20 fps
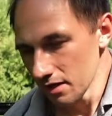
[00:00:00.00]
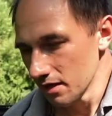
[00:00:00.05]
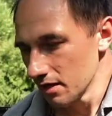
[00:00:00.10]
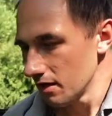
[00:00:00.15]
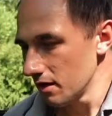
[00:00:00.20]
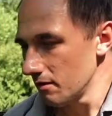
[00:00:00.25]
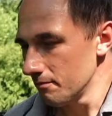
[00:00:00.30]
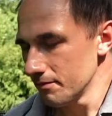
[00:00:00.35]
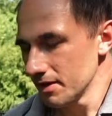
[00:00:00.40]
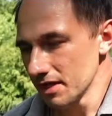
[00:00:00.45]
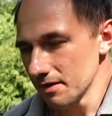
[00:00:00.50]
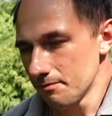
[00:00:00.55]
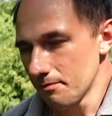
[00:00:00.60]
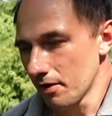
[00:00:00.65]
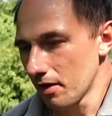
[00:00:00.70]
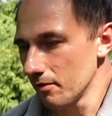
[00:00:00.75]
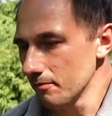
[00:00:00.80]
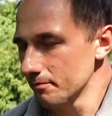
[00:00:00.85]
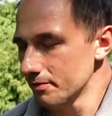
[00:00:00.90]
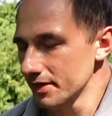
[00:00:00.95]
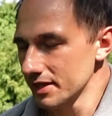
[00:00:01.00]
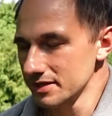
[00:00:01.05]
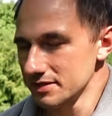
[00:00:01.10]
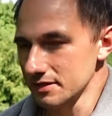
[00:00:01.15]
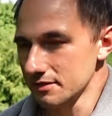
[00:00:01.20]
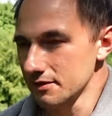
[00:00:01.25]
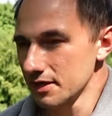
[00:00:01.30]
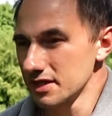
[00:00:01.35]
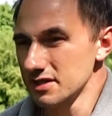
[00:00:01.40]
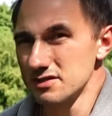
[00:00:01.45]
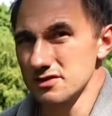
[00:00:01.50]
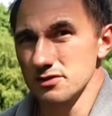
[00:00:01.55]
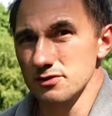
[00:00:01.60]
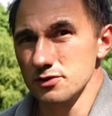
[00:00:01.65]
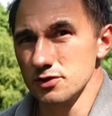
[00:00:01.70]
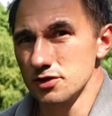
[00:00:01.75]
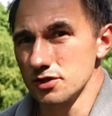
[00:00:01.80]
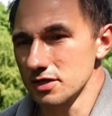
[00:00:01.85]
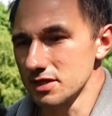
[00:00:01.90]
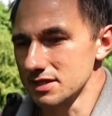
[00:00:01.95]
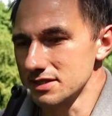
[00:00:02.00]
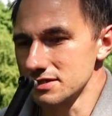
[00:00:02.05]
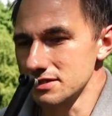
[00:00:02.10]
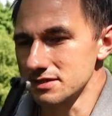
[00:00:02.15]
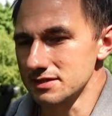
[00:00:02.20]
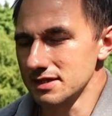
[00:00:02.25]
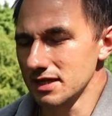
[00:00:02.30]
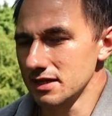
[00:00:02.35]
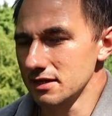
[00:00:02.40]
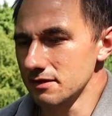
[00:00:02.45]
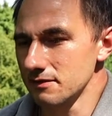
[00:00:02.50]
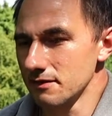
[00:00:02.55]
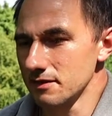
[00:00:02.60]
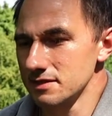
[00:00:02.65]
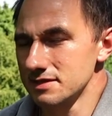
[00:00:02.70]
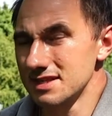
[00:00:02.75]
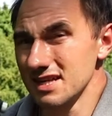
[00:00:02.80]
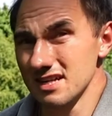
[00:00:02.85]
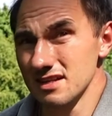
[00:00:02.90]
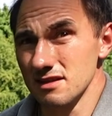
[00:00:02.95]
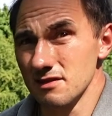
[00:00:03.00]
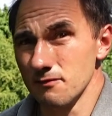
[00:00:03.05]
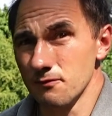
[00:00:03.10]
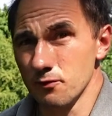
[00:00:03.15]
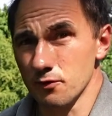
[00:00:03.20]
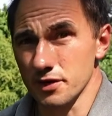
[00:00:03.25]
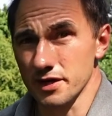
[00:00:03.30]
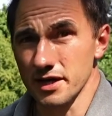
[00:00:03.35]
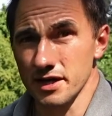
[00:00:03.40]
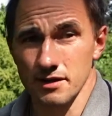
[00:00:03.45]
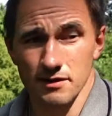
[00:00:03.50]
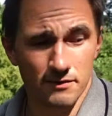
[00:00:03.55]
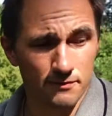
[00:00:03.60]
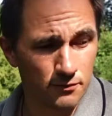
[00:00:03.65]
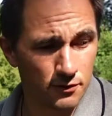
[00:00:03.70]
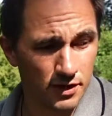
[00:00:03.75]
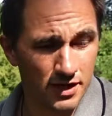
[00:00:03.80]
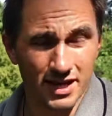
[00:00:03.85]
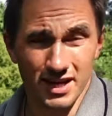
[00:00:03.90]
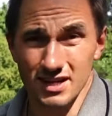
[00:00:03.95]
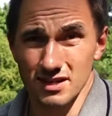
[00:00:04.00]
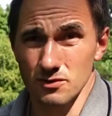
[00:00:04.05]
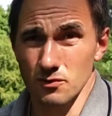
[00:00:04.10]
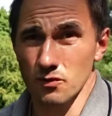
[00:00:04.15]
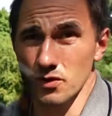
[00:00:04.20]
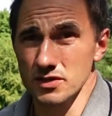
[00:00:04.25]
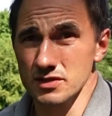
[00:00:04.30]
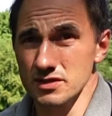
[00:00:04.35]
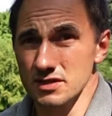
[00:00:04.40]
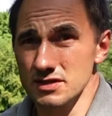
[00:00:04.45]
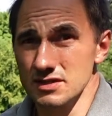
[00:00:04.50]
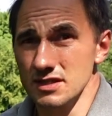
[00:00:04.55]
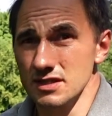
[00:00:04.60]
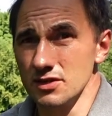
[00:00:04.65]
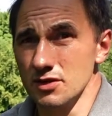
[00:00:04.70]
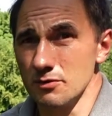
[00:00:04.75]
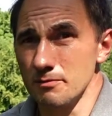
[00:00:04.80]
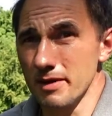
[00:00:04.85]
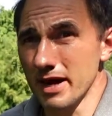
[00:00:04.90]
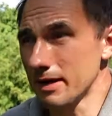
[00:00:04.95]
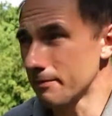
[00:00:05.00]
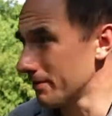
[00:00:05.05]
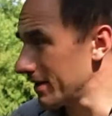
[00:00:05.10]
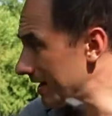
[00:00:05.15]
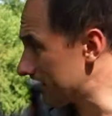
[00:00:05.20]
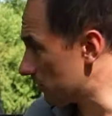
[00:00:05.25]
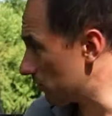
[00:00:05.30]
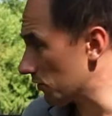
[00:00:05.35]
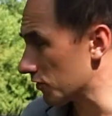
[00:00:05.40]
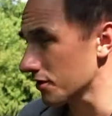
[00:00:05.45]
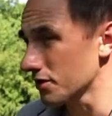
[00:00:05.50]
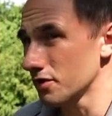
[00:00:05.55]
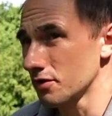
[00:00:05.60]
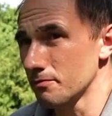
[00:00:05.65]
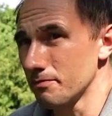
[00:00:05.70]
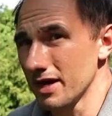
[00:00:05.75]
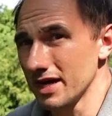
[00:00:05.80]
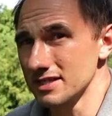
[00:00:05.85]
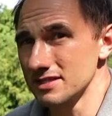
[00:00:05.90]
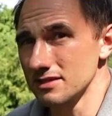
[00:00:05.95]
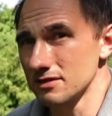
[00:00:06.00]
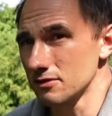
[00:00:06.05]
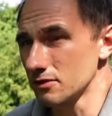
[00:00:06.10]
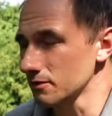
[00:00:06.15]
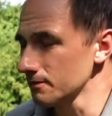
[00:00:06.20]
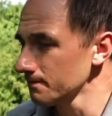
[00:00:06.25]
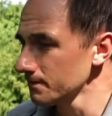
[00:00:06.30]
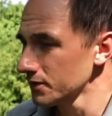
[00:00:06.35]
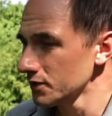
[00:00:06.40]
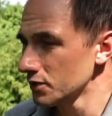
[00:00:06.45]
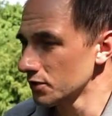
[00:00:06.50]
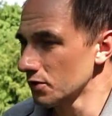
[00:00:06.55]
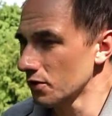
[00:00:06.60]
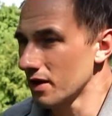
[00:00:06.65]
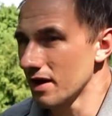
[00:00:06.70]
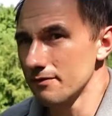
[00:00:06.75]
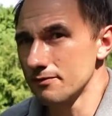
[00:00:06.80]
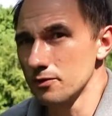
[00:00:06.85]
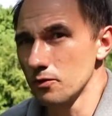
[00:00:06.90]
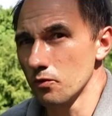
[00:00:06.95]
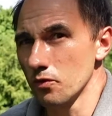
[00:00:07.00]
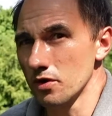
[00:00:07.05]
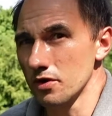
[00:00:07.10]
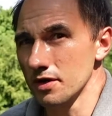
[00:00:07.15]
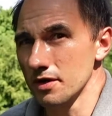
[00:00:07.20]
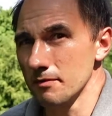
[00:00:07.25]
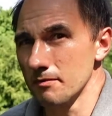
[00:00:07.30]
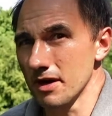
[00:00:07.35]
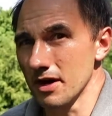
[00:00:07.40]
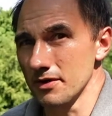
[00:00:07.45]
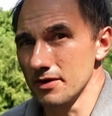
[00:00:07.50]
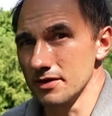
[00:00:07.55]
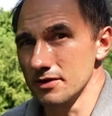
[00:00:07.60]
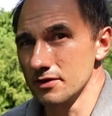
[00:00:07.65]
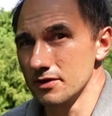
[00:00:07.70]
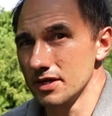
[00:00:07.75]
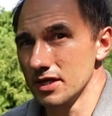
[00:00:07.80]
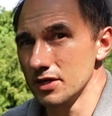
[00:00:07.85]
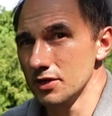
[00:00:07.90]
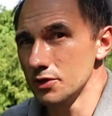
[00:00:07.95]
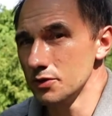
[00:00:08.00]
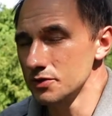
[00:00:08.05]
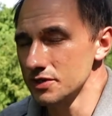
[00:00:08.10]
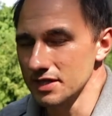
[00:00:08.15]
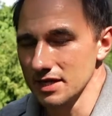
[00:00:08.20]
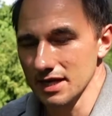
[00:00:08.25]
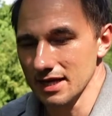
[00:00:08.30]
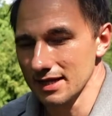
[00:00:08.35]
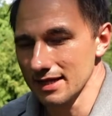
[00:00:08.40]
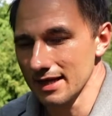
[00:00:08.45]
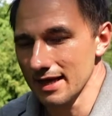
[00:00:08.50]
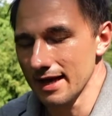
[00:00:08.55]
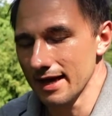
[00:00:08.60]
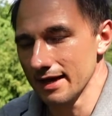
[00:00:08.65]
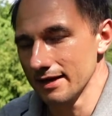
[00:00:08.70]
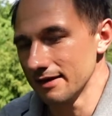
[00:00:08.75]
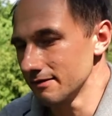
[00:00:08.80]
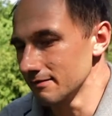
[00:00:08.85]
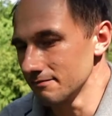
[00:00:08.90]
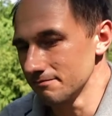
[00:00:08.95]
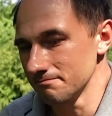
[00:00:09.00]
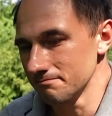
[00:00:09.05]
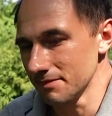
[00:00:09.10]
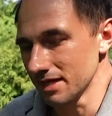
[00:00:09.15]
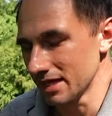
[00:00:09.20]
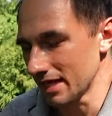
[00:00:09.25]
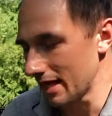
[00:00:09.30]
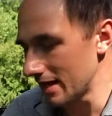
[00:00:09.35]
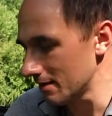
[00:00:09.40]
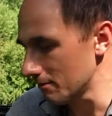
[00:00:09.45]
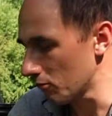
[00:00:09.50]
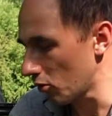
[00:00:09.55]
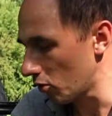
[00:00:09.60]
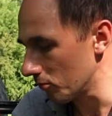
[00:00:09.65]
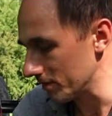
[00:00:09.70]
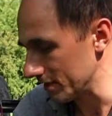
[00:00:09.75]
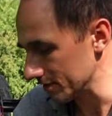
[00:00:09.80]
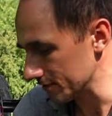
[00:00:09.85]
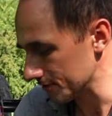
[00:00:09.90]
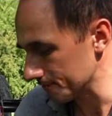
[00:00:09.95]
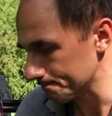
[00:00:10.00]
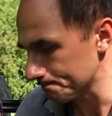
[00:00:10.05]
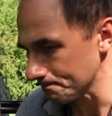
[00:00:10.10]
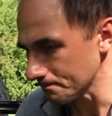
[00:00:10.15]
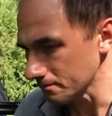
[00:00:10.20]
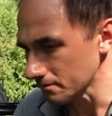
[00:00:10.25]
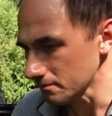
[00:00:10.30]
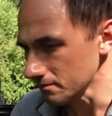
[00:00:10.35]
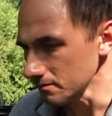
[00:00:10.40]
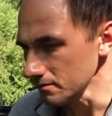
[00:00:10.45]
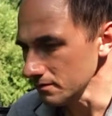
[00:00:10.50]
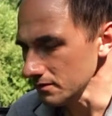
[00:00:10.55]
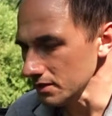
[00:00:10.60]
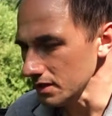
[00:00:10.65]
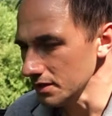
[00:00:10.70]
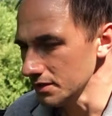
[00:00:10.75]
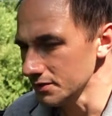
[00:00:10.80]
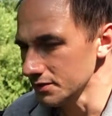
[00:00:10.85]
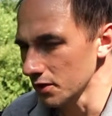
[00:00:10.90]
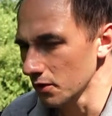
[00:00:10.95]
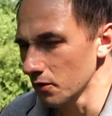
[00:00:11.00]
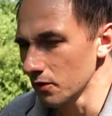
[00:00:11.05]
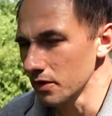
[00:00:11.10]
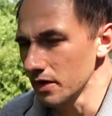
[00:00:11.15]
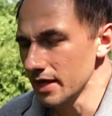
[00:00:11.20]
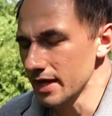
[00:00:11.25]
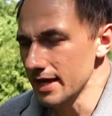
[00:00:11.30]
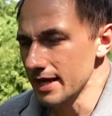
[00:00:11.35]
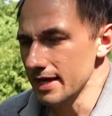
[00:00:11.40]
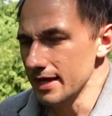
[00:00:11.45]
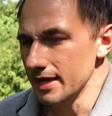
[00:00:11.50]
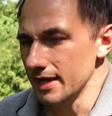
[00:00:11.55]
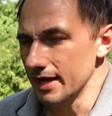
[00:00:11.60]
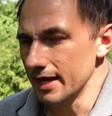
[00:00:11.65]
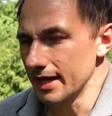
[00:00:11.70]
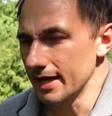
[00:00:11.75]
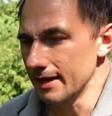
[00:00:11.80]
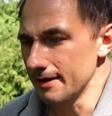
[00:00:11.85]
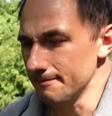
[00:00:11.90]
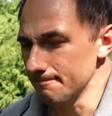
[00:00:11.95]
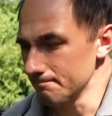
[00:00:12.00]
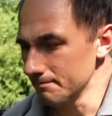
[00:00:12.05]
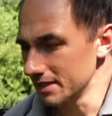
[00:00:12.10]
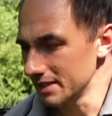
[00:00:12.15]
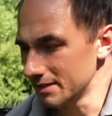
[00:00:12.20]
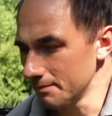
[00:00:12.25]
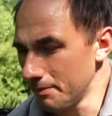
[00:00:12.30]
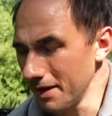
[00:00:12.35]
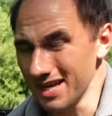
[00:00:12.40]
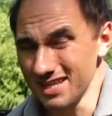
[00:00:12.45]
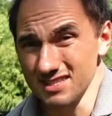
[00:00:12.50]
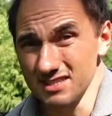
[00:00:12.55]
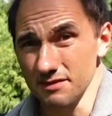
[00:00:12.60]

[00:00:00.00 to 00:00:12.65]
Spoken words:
A mini pump is a great solution. It's a set it and forget it. Once it's in your backpack or on your bicycle, you don't have to worry about it. You can use it at any moment. So it depends.